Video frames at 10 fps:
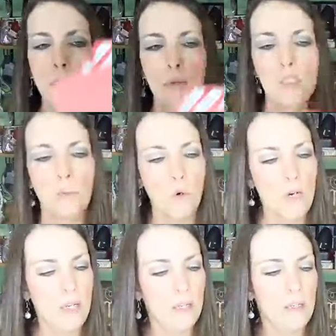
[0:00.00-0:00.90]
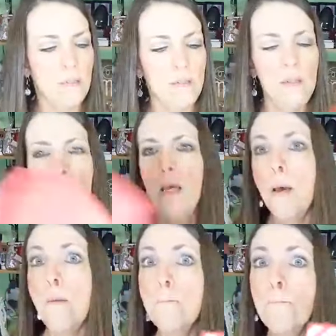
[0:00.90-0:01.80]
Memories and More kit,
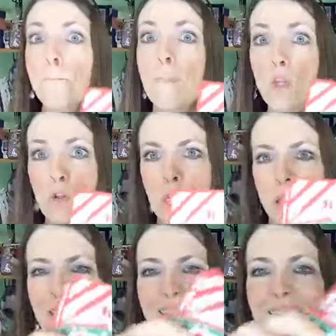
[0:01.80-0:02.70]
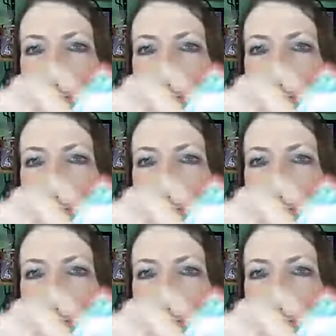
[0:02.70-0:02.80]
you should get it